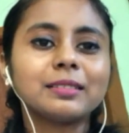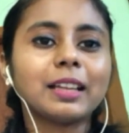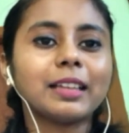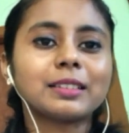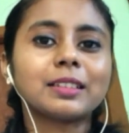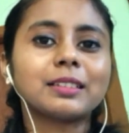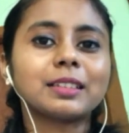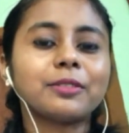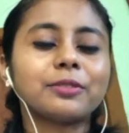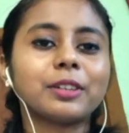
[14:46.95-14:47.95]
light colors.
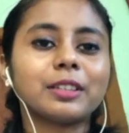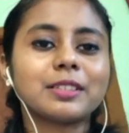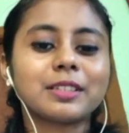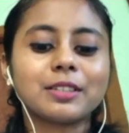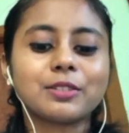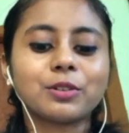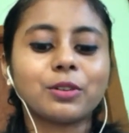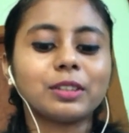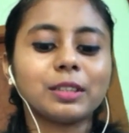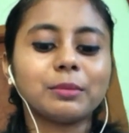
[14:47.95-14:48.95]
I've stressed
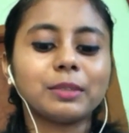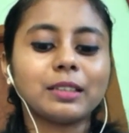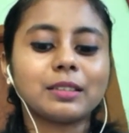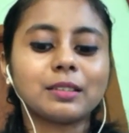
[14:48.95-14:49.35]
on them that